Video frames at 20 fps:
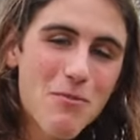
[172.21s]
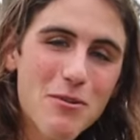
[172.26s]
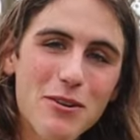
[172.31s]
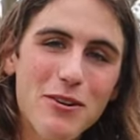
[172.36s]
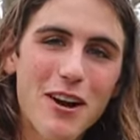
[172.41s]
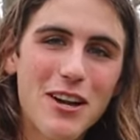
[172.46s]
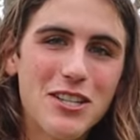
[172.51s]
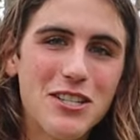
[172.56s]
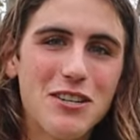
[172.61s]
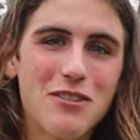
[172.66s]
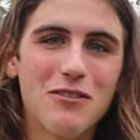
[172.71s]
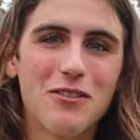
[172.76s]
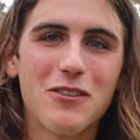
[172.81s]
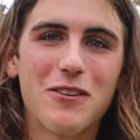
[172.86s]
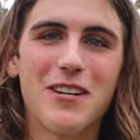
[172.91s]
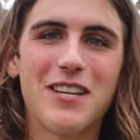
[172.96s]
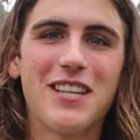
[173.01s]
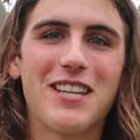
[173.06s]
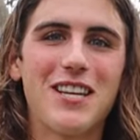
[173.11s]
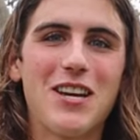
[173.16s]
progression of
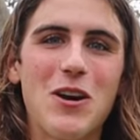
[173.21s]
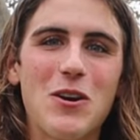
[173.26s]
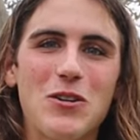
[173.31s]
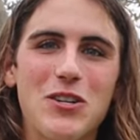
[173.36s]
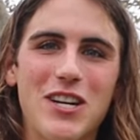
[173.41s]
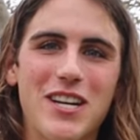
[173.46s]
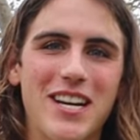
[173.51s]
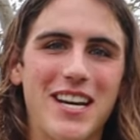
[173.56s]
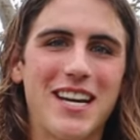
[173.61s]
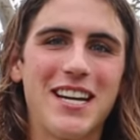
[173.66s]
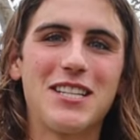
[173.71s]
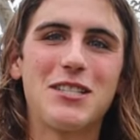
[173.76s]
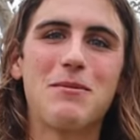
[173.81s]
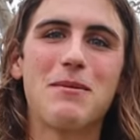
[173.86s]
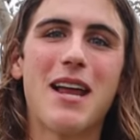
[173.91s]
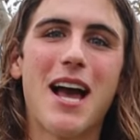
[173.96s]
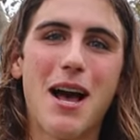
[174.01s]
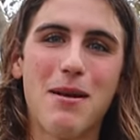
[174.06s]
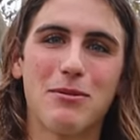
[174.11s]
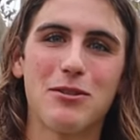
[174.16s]
learning in the ocean, and it's
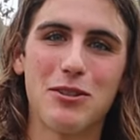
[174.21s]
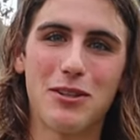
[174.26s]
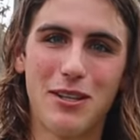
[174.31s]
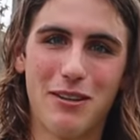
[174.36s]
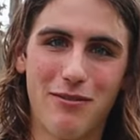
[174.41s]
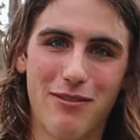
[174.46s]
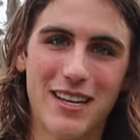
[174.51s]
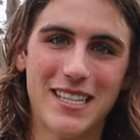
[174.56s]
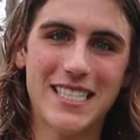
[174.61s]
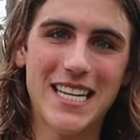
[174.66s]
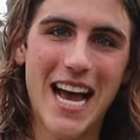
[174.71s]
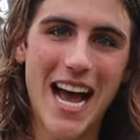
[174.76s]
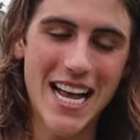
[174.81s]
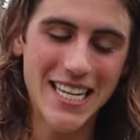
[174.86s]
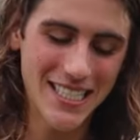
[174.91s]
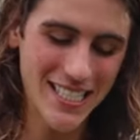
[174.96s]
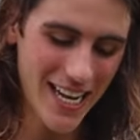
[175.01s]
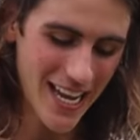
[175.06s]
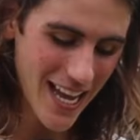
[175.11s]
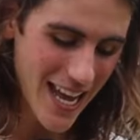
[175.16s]
been absolutely
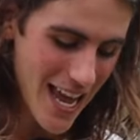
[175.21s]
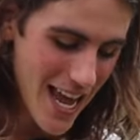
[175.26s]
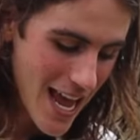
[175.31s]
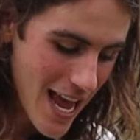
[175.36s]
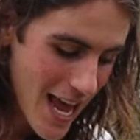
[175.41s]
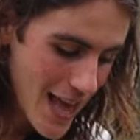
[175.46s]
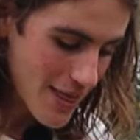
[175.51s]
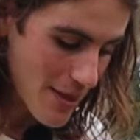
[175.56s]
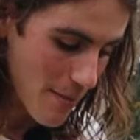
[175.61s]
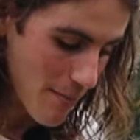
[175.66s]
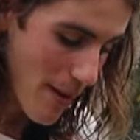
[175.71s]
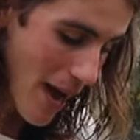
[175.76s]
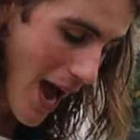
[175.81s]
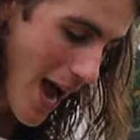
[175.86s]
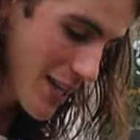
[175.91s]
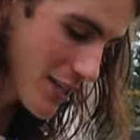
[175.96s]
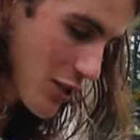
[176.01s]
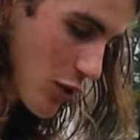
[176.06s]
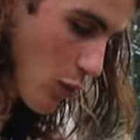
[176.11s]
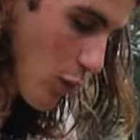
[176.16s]
fantastic. The
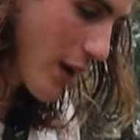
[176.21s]
mast, the